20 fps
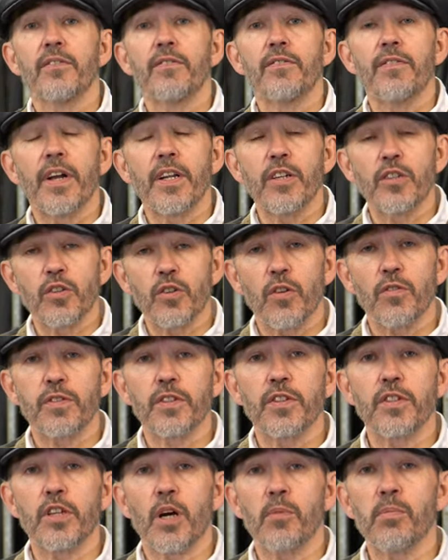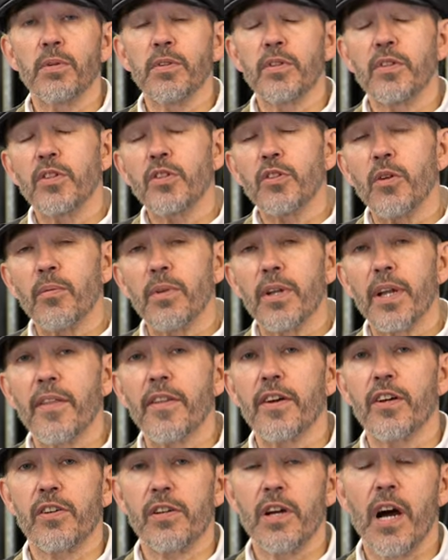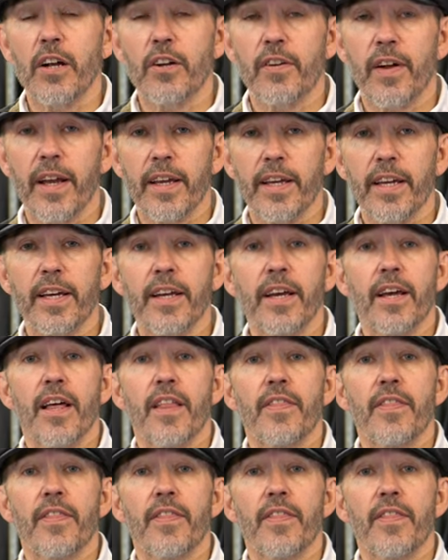fairly soft and supple to stop the leather cracking,